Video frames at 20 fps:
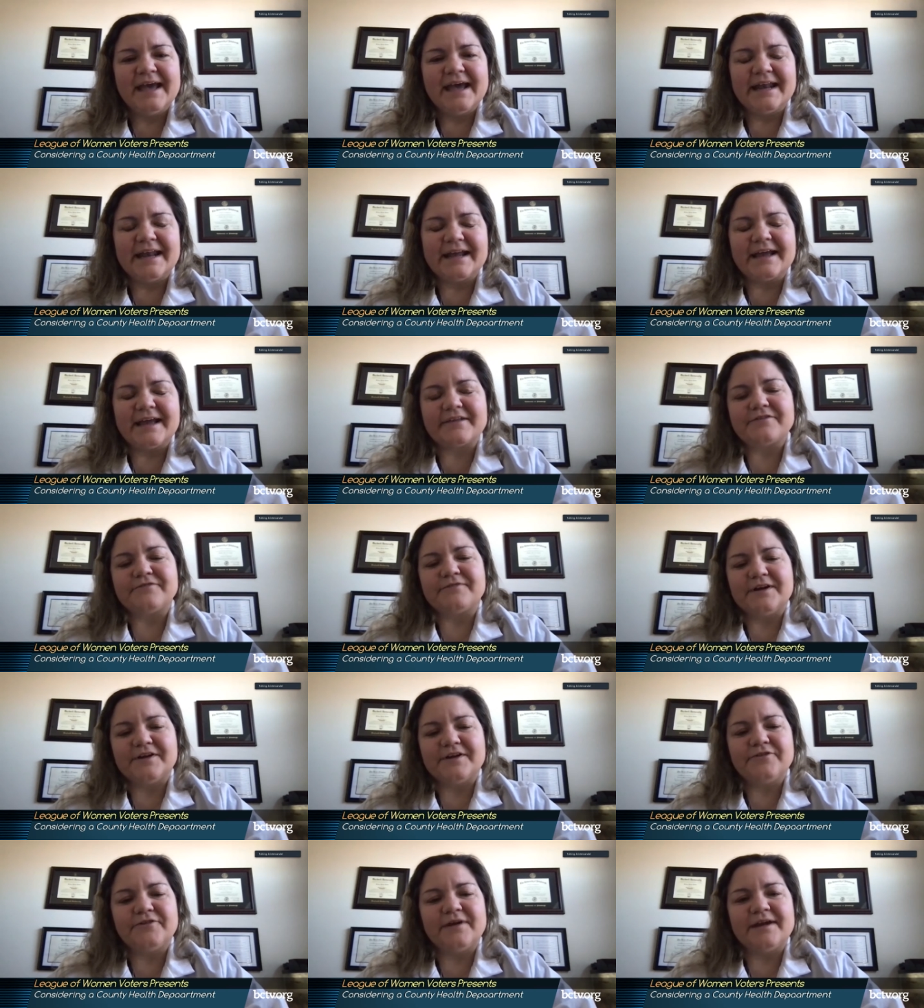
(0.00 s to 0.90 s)
and it gets
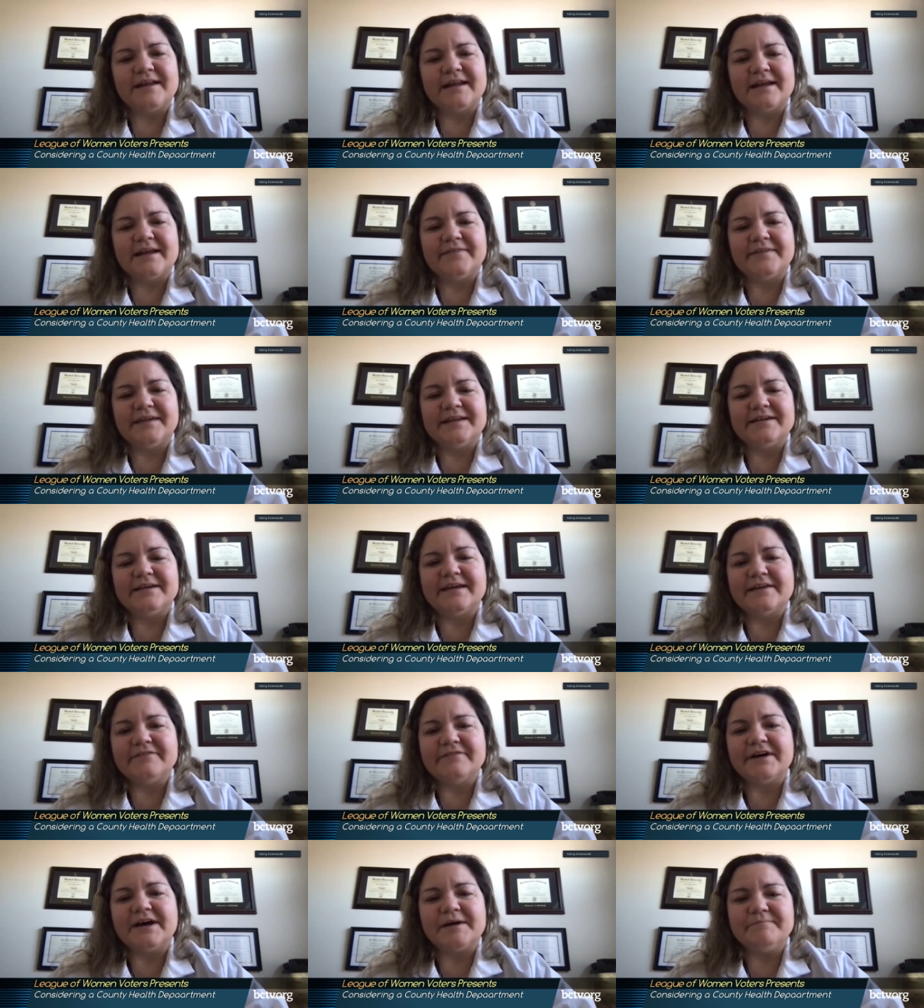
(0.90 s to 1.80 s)
frustrating and then you
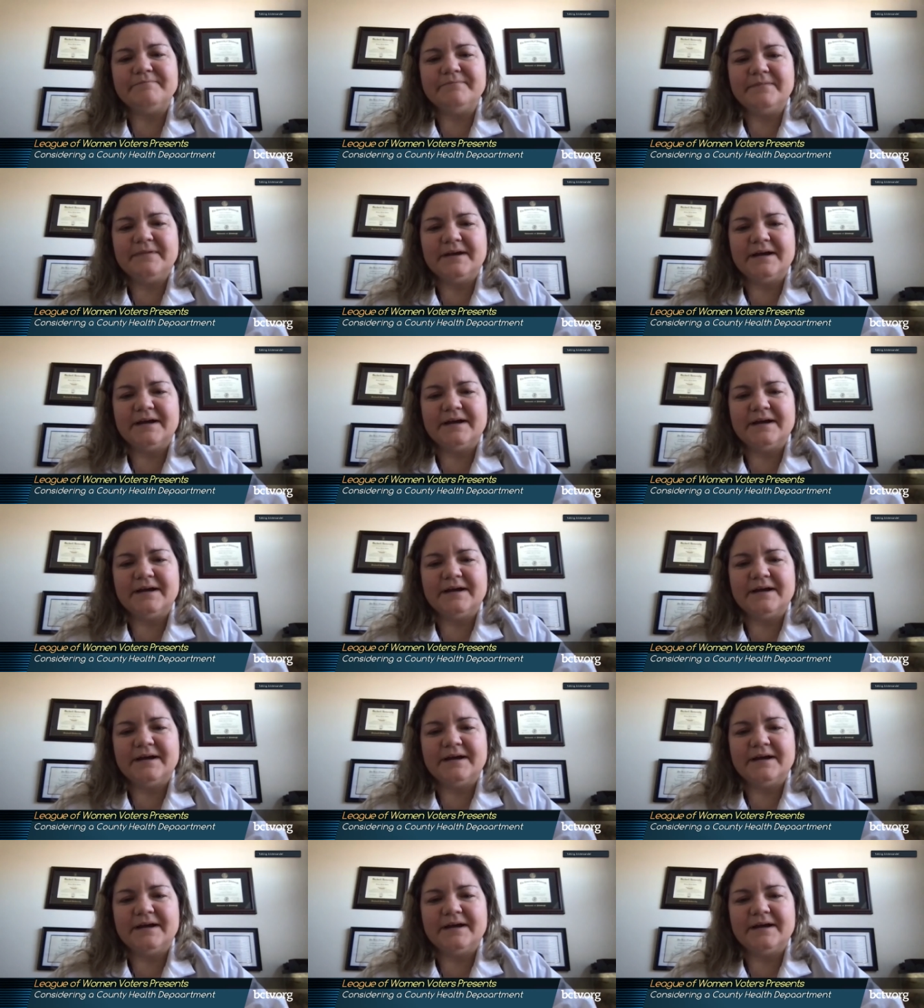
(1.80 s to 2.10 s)
give up.